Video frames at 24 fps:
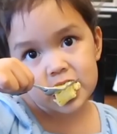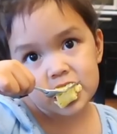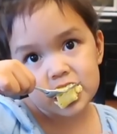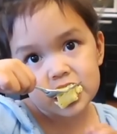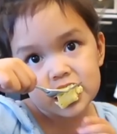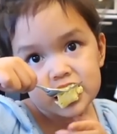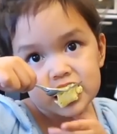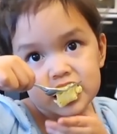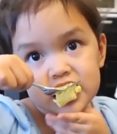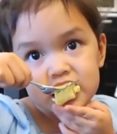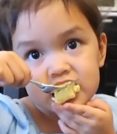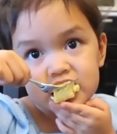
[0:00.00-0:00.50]
Do you
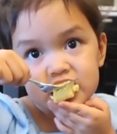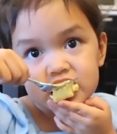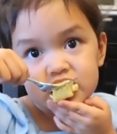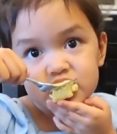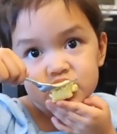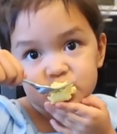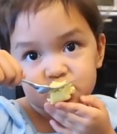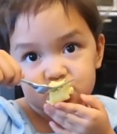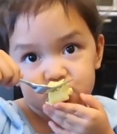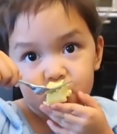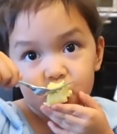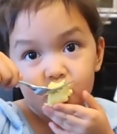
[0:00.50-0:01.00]
like the egg?
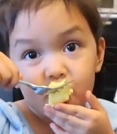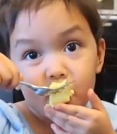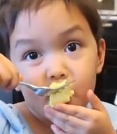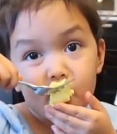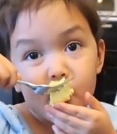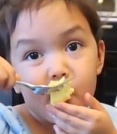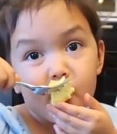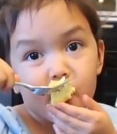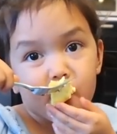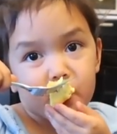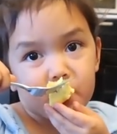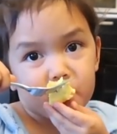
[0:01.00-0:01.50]

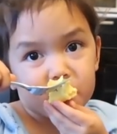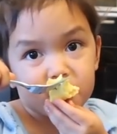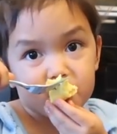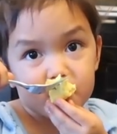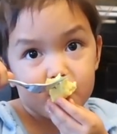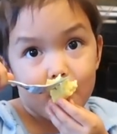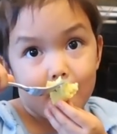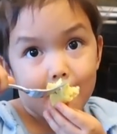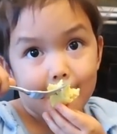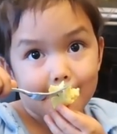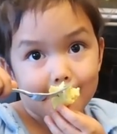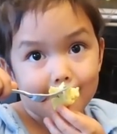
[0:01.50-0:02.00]
Does it
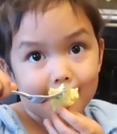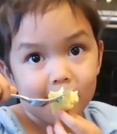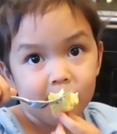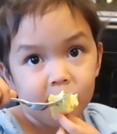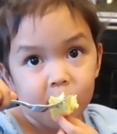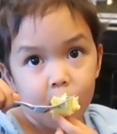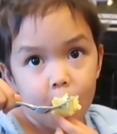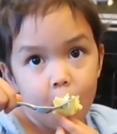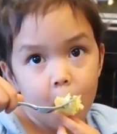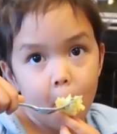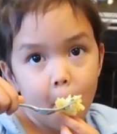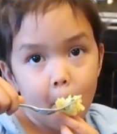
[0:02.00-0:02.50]
taste good
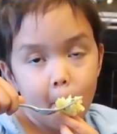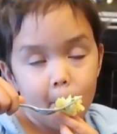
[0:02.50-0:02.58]
though?